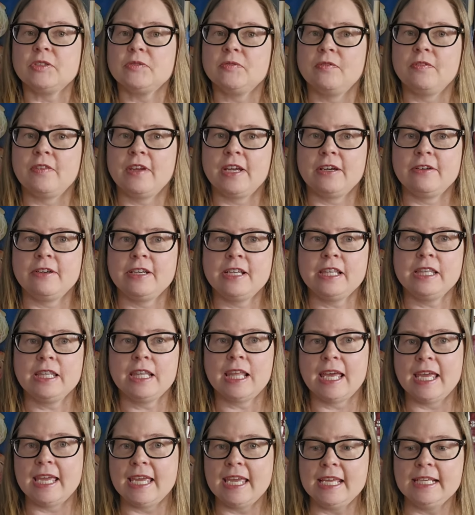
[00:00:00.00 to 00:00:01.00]
very
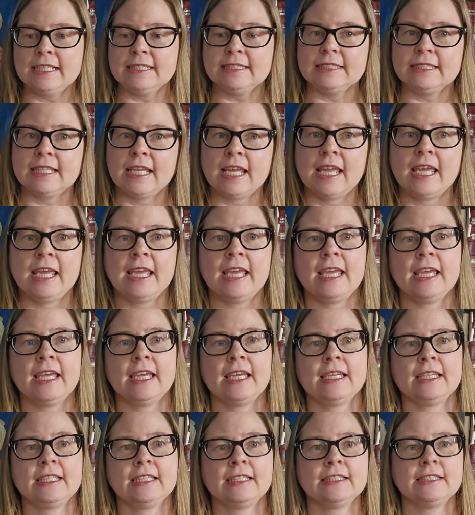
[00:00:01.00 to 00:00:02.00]
light
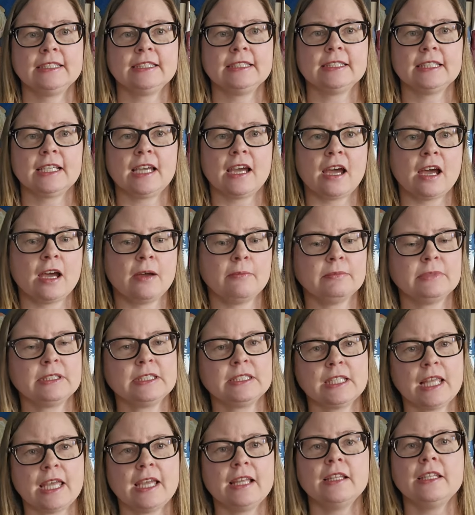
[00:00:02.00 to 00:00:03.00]
and
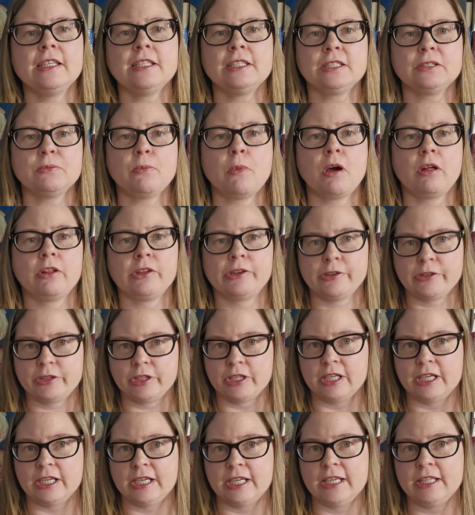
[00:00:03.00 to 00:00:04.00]
slightly smaller
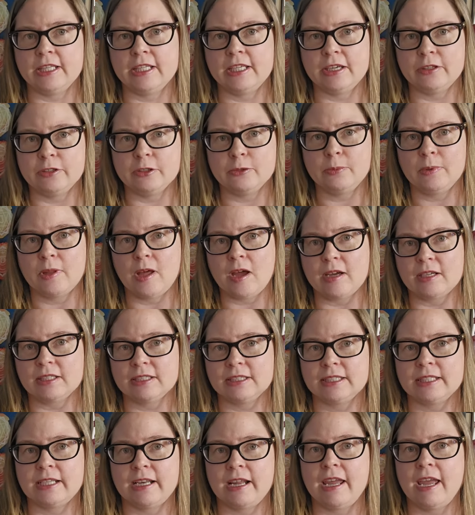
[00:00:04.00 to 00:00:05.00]
than any of the other
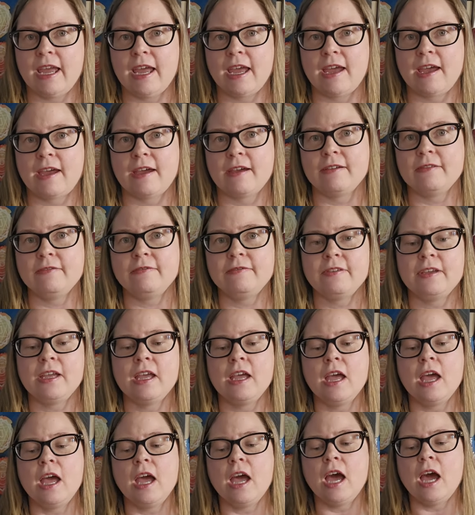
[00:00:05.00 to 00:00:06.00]
blocks that I have.
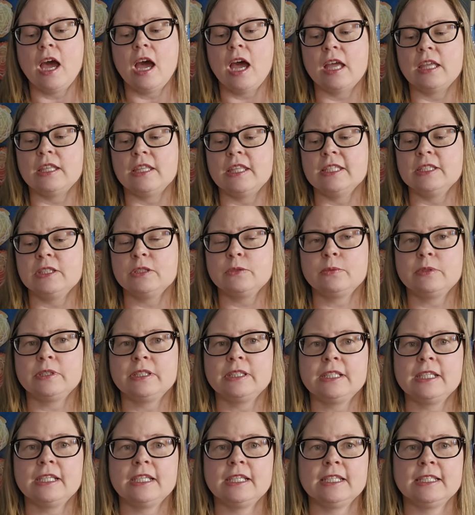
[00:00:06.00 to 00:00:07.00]
This
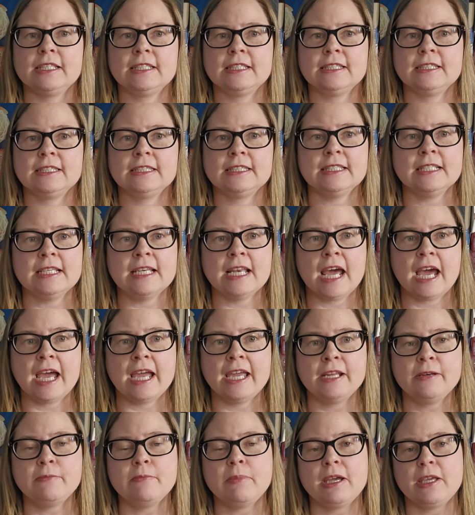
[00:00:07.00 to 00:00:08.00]
one is
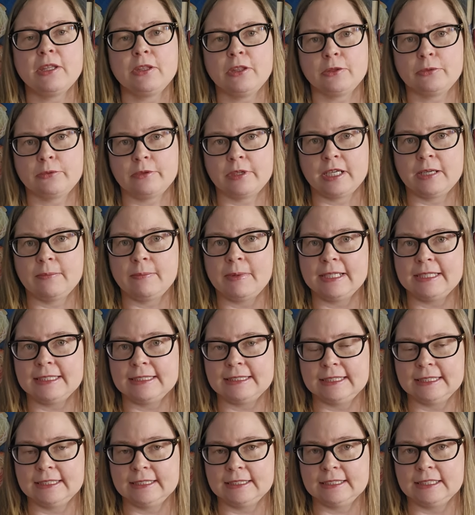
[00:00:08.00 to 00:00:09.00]
9 by 3 by
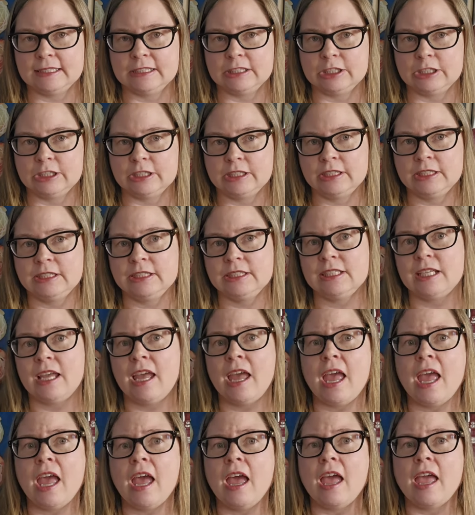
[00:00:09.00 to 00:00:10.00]
6 inches,
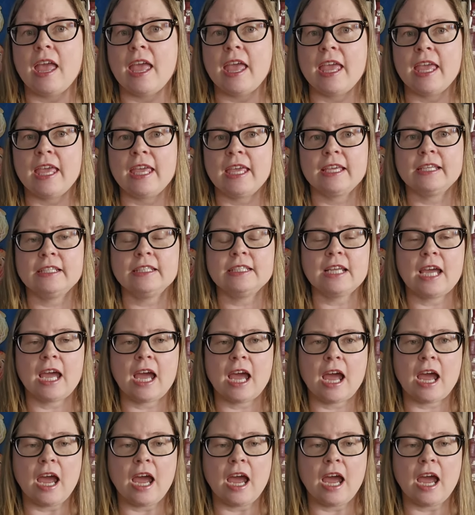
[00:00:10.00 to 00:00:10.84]
and